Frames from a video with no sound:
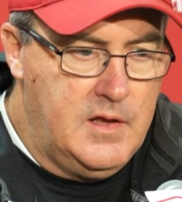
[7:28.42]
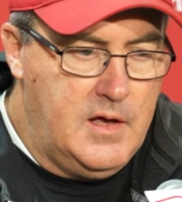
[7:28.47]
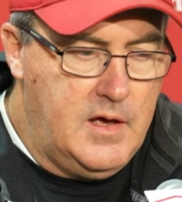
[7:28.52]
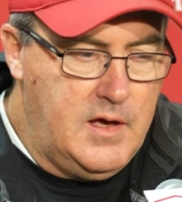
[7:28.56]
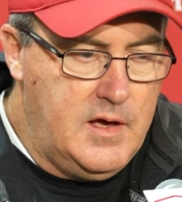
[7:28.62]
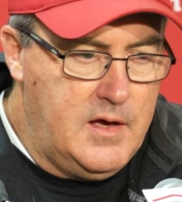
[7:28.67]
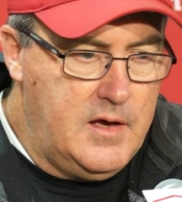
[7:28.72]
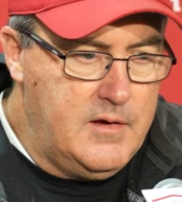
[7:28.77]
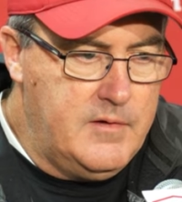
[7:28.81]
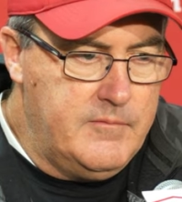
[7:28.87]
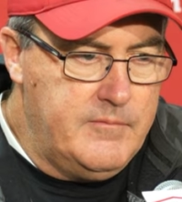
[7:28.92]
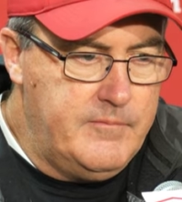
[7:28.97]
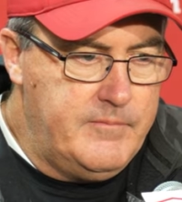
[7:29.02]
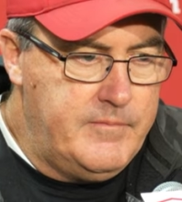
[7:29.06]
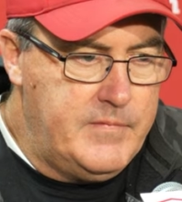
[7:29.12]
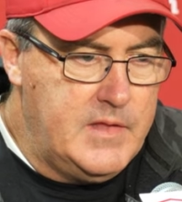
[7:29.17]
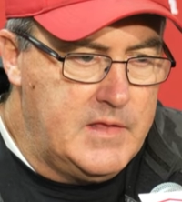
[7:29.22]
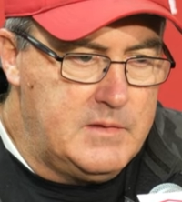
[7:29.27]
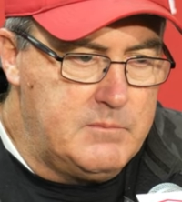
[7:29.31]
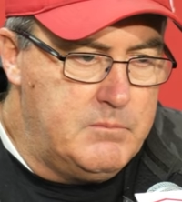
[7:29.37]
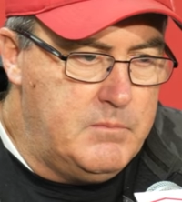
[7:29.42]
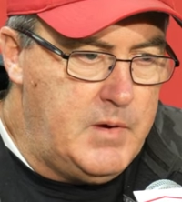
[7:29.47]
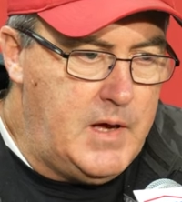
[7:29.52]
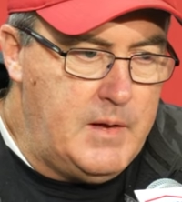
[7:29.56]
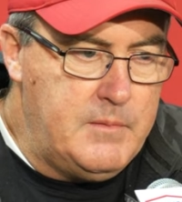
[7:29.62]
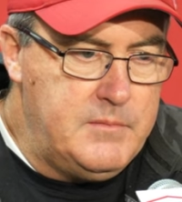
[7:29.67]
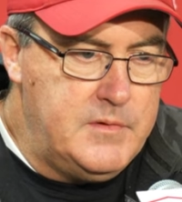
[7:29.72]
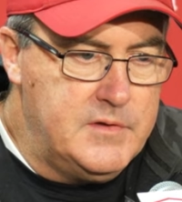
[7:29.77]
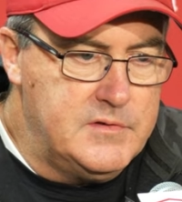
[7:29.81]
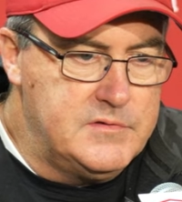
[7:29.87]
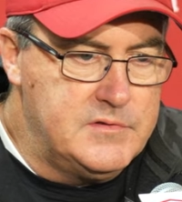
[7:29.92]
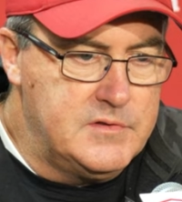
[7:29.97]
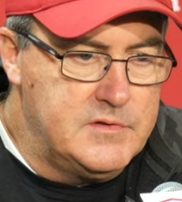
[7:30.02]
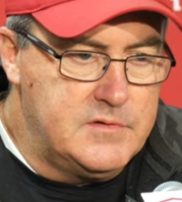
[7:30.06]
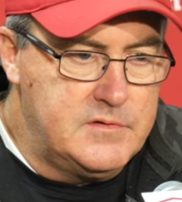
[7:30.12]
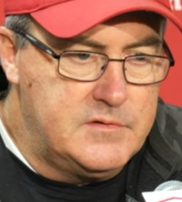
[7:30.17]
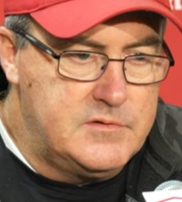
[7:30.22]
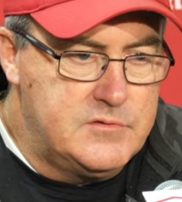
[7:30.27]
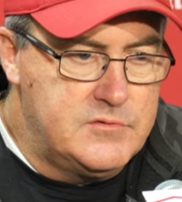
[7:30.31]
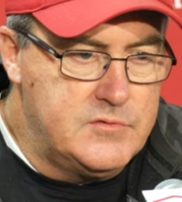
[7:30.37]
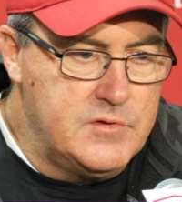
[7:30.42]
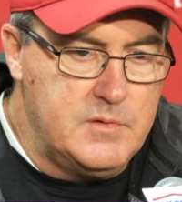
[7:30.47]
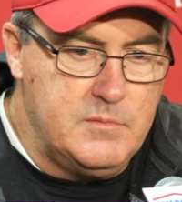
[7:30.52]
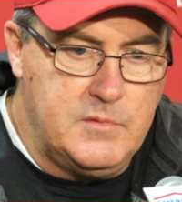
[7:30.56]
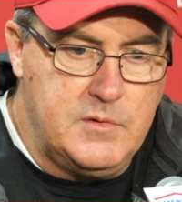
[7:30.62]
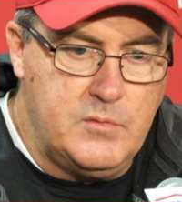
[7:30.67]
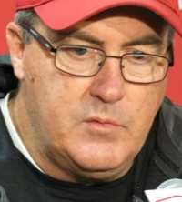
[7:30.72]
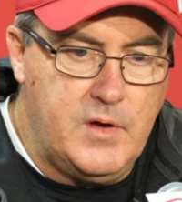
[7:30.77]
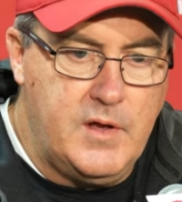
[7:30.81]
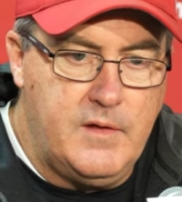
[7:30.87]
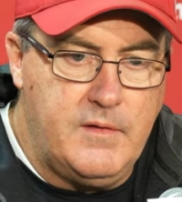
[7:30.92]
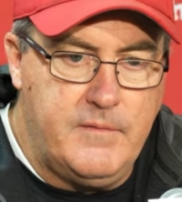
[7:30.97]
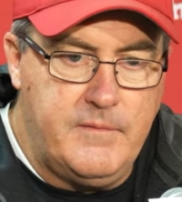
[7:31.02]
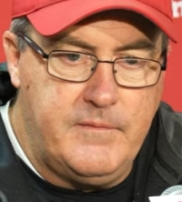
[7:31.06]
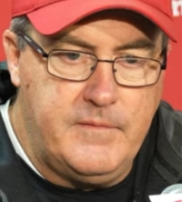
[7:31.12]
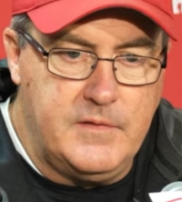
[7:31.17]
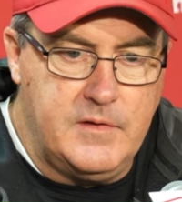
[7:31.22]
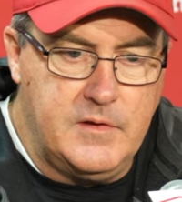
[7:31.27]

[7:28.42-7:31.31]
Bob does extremely well.